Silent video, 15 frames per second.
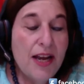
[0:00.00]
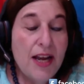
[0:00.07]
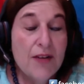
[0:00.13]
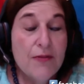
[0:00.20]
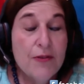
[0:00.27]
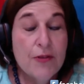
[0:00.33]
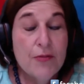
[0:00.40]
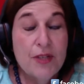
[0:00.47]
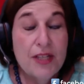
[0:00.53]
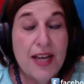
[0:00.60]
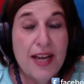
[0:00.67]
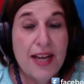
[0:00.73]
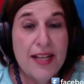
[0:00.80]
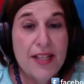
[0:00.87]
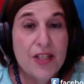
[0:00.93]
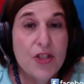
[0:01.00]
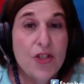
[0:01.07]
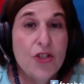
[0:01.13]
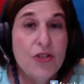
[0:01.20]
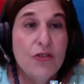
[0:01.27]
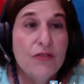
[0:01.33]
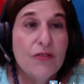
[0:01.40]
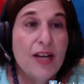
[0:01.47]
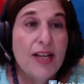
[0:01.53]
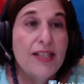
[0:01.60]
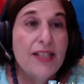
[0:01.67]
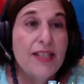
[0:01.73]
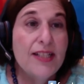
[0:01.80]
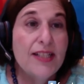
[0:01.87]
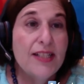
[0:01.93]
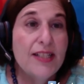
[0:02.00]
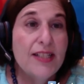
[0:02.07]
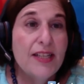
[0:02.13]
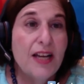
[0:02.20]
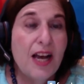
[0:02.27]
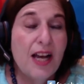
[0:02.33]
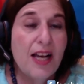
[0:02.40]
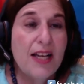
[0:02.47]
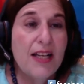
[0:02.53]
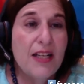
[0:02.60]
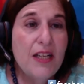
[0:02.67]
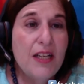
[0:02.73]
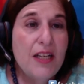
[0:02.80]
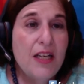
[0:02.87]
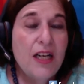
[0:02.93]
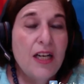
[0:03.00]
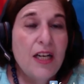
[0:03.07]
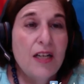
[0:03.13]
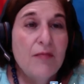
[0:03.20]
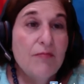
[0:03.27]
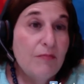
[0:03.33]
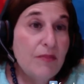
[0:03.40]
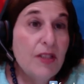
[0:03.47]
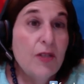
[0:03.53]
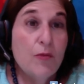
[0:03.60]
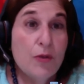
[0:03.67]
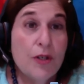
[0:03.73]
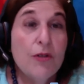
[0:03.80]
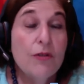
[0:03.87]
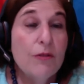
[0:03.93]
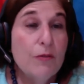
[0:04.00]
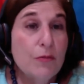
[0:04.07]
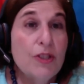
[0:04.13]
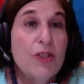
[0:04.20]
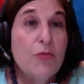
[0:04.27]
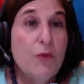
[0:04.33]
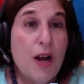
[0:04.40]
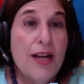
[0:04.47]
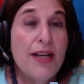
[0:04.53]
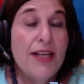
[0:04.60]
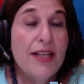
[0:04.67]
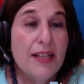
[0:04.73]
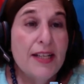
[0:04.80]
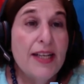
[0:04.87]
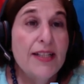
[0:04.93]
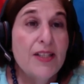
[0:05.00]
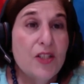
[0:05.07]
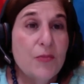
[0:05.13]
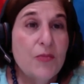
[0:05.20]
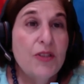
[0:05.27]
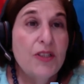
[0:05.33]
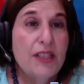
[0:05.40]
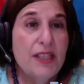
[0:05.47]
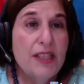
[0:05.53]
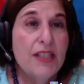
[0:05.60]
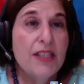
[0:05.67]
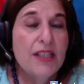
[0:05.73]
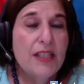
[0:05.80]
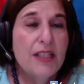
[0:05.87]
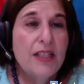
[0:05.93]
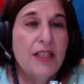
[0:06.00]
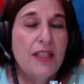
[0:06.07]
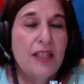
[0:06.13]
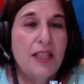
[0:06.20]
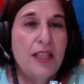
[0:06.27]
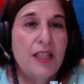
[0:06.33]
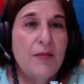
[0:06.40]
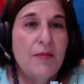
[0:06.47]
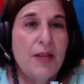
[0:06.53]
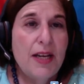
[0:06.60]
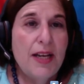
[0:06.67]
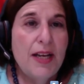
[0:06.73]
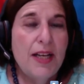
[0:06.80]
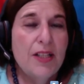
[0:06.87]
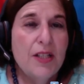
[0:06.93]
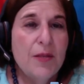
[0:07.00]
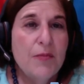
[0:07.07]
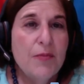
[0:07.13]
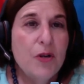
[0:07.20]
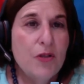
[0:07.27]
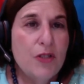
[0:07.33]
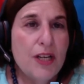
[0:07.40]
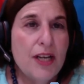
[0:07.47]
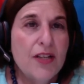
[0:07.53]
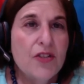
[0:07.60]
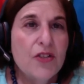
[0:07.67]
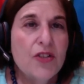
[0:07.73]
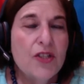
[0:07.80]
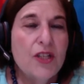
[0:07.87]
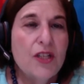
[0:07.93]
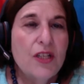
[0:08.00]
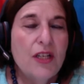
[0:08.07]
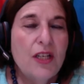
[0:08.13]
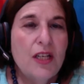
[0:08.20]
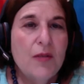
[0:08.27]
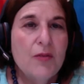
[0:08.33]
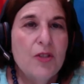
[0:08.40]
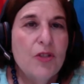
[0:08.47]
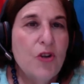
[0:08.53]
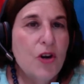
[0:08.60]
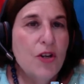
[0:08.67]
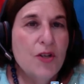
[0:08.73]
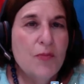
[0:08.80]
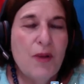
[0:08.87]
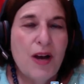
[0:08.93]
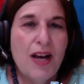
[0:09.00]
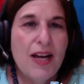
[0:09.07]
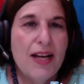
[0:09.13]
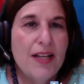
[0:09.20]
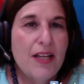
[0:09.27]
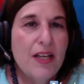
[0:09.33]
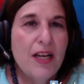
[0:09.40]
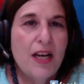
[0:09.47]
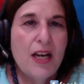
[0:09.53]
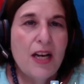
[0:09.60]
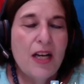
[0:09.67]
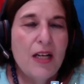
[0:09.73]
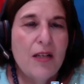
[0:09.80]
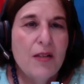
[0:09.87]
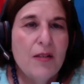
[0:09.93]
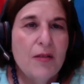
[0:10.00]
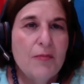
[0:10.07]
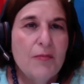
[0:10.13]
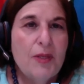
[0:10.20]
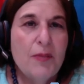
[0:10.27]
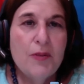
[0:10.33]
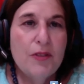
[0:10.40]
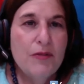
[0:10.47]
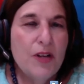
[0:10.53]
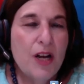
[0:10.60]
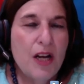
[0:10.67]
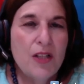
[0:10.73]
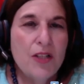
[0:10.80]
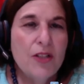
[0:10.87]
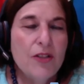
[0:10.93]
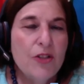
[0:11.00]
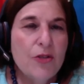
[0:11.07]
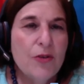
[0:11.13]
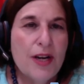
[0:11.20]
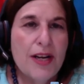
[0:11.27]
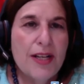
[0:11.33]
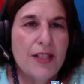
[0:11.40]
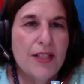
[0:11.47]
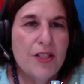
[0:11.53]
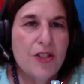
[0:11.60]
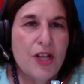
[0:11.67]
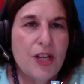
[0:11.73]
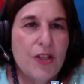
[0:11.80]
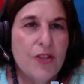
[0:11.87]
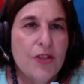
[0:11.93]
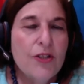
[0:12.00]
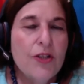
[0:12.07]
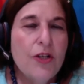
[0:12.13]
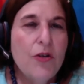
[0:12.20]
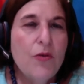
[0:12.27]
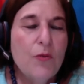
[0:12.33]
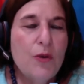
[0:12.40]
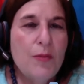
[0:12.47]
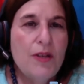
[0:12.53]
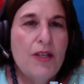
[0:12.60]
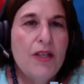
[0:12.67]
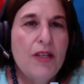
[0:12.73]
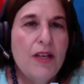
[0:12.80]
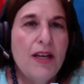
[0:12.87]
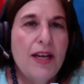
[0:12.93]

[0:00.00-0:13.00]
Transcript: And for three days in June of nineteen sixty-nine, uh, there were was rioting against the police um, and uh, protests uh, started by Uh, people of color, transgender women,